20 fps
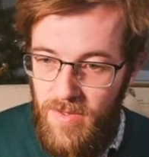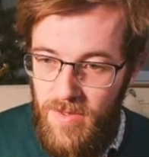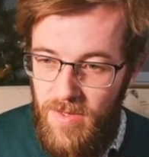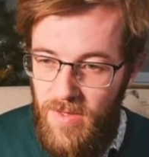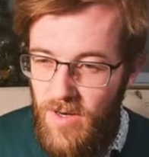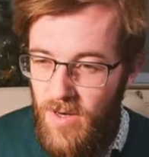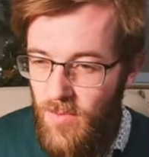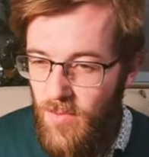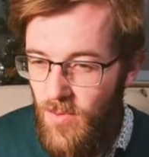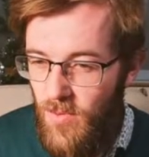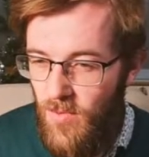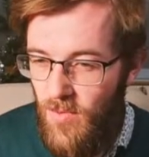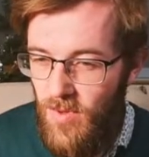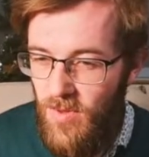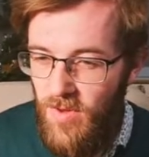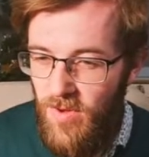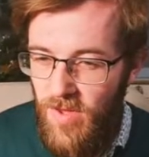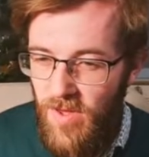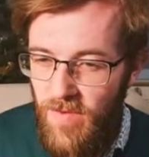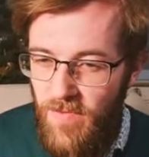The number we're
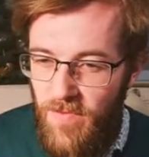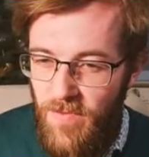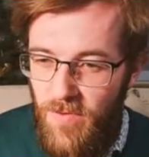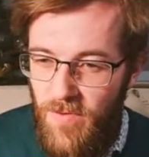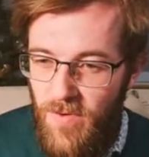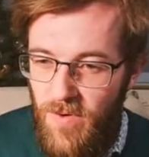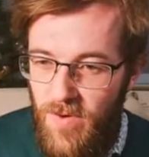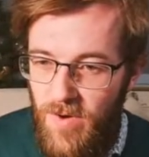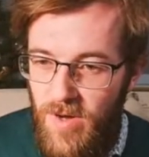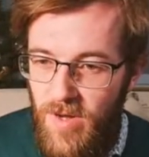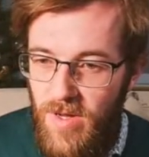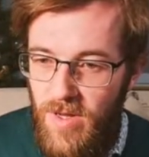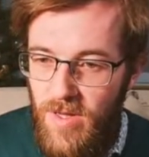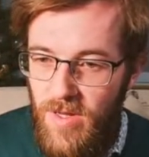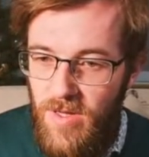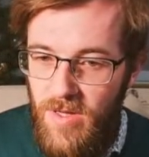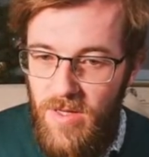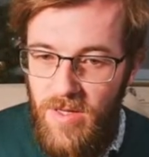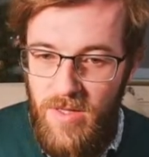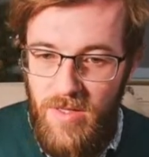looking for
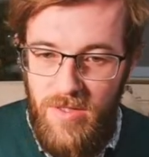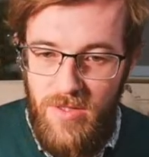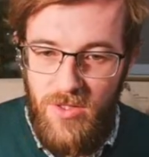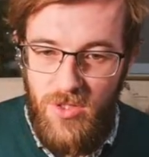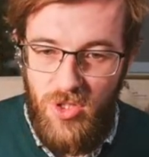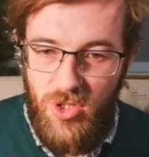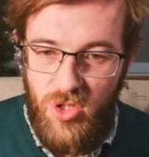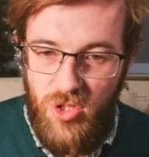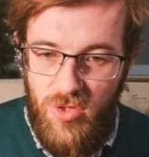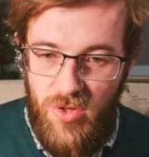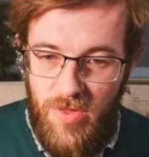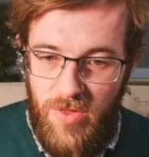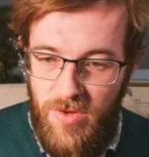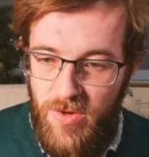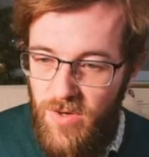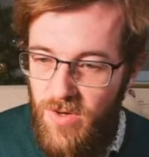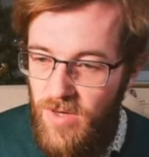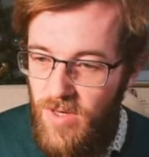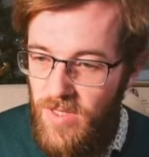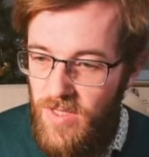is
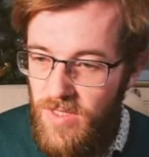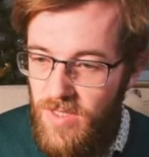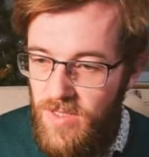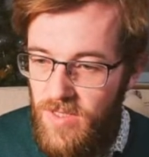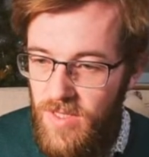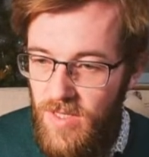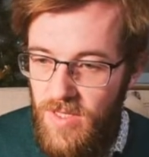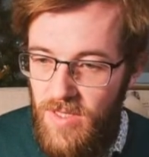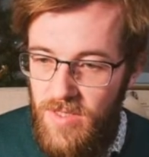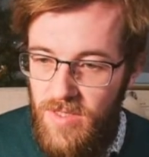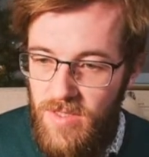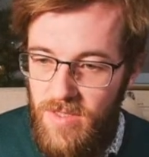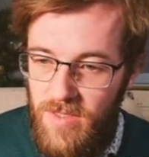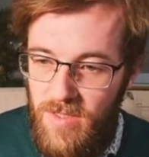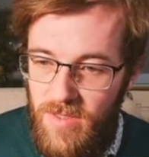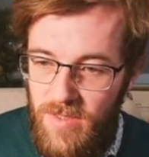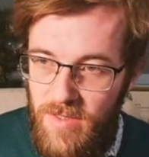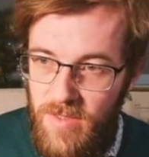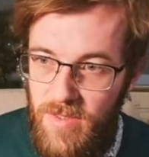36.